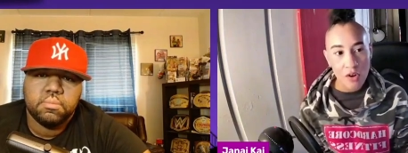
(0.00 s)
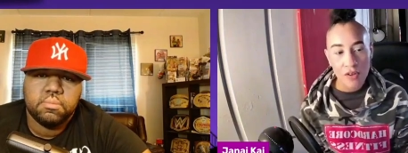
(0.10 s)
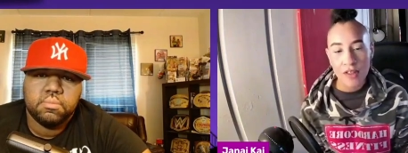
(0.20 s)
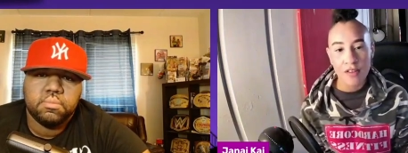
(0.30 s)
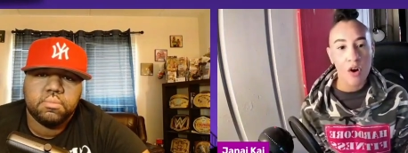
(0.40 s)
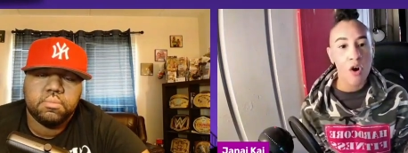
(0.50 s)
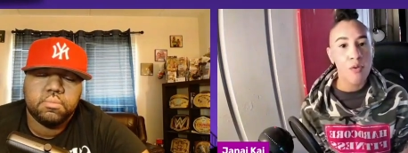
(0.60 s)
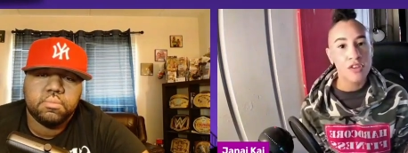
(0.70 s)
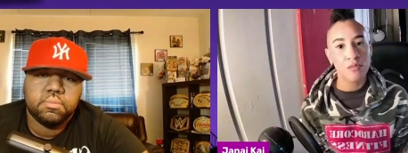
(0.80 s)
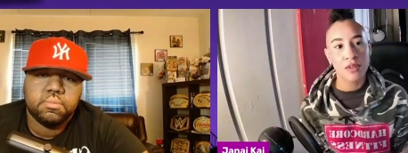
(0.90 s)
Speaker 1: or they
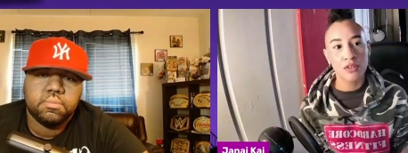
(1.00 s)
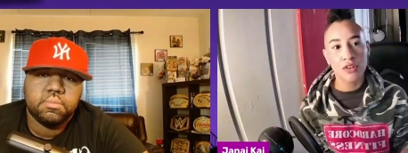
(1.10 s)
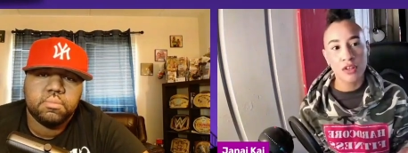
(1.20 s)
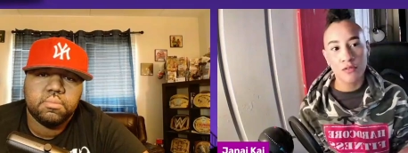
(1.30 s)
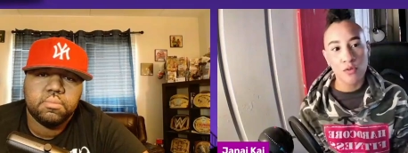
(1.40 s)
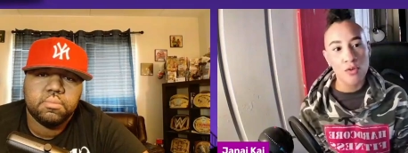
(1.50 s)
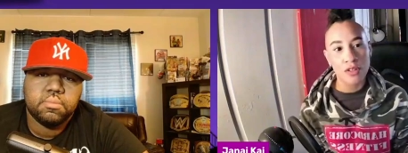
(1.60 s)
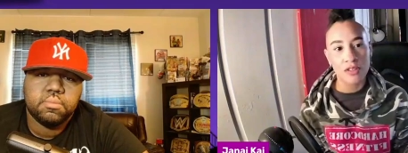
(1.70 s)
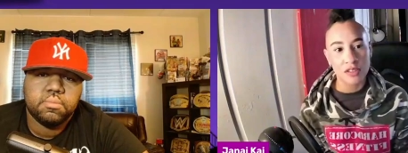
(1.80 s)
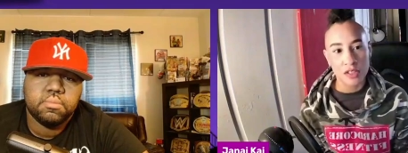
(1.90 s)
always been looking forward
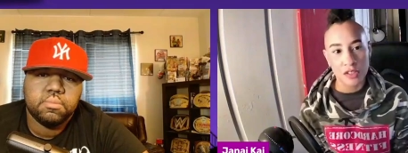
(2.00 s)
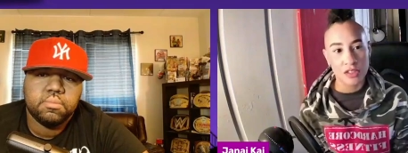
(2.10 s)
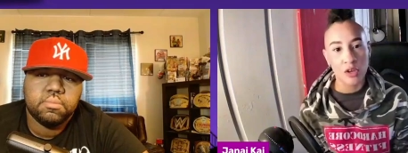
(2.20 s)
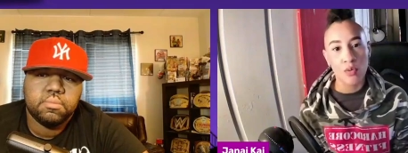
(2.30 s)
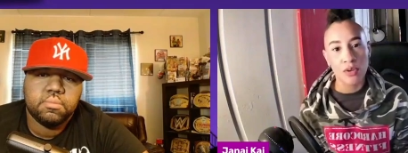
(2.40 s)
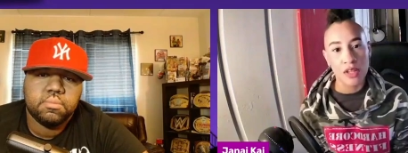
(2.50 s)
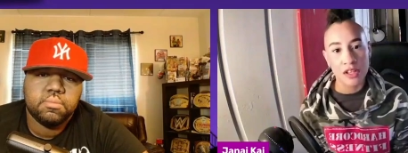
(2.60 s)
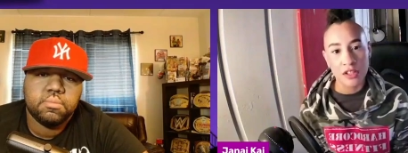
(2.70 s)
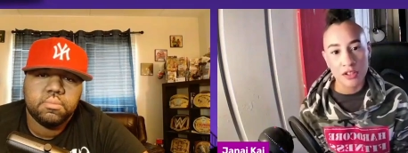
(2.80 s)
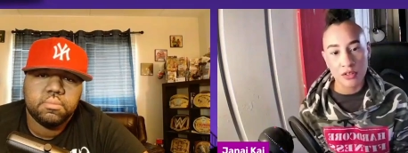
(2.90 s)
to seeing someone
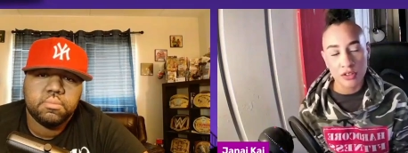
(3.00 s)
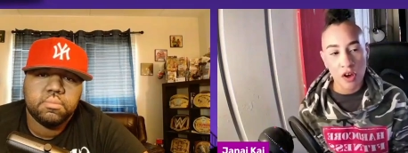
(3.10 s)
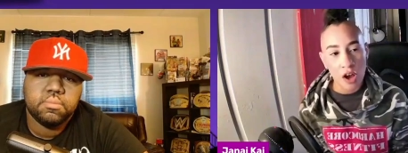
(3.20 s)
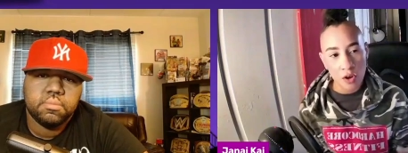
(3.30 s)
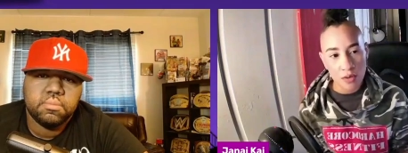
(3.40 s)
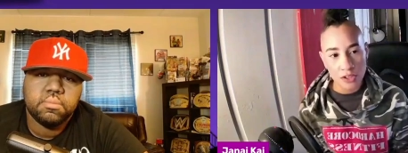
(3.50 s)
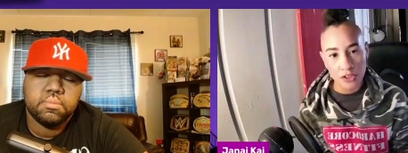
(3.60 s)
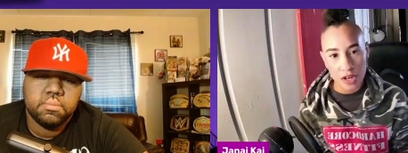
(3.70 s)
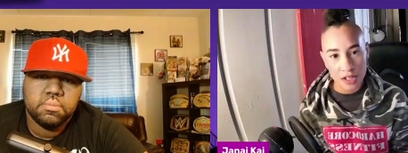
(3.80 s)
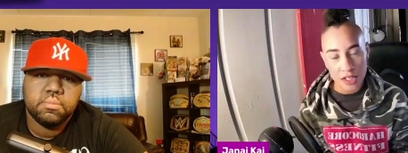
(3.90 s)
like you so i always
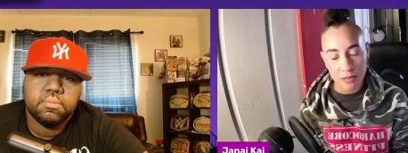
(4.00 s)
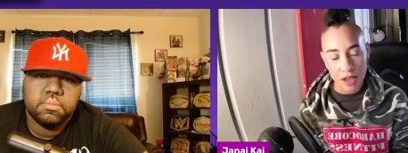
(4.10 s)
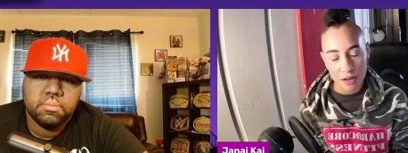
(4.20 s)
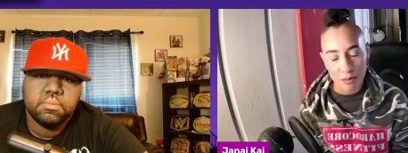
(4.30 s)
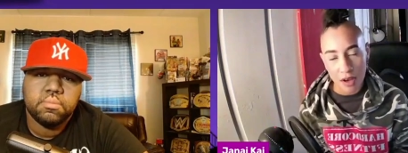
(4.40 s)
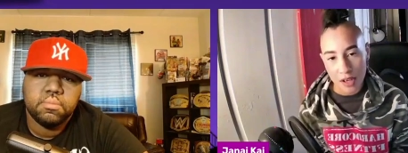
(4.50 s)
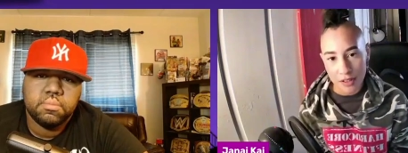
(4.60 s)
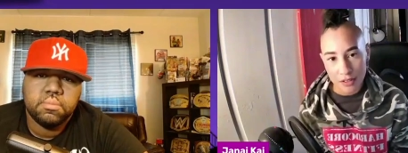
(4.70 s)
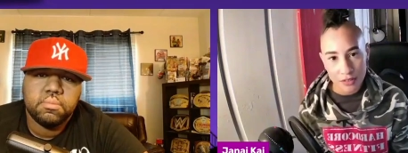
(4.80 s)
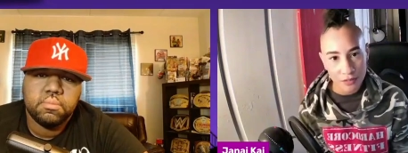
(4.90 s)
try to keep that in
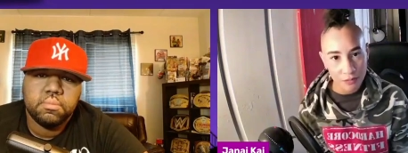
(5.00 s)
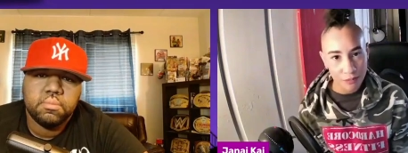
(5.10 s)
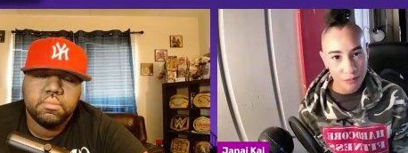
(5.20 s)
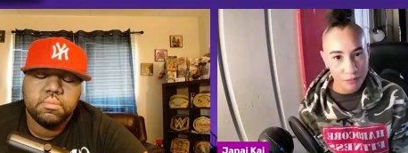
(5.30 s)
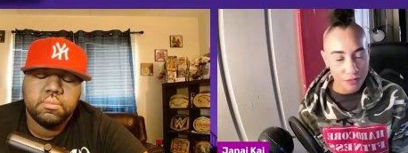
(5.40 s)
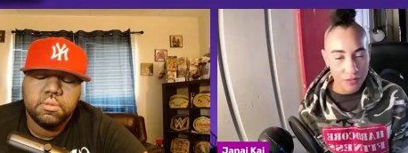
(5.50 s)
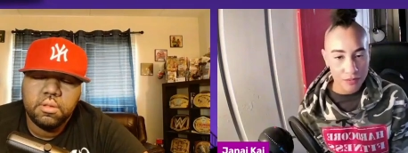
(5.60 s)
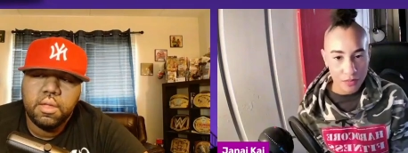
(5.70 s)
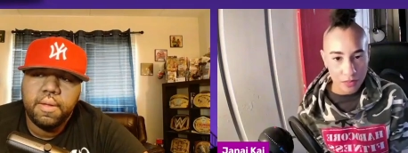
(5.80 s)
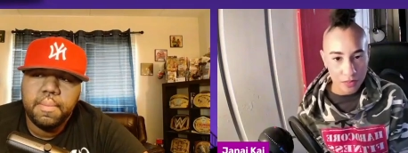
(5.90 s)
mind
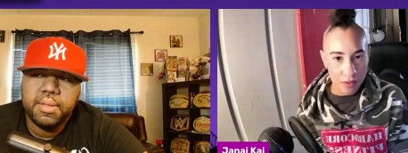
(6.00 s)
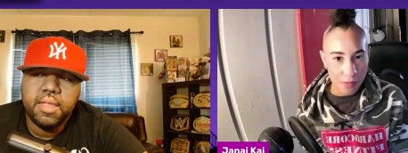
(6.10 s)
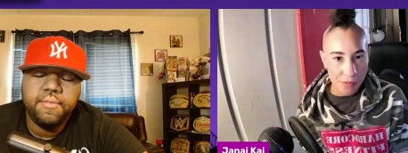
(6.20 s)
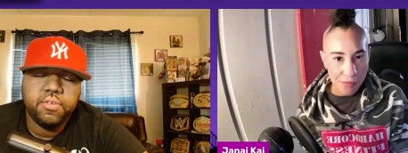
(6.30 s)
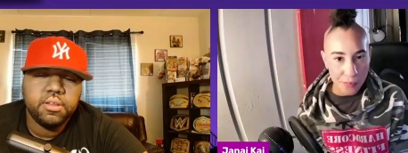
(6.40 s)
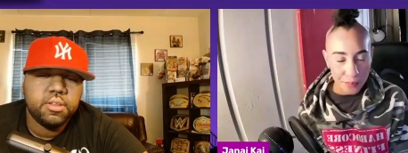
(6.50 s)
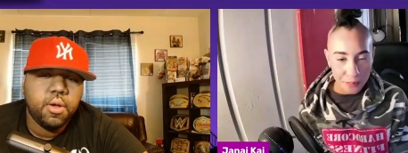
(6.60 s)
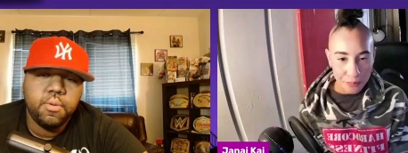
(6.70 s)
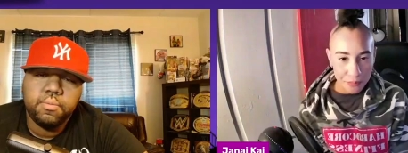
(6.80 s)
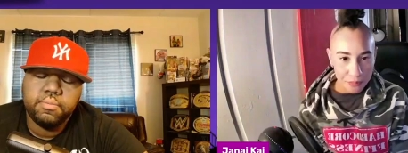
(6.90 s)
Speaker 2: yeah i mean definitely
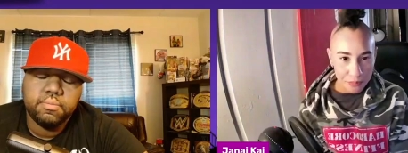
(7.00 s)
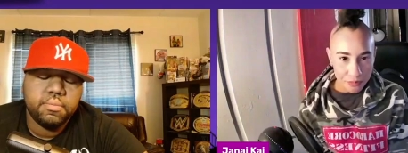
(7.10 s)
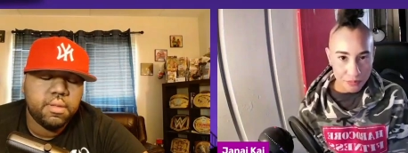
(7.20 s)
don't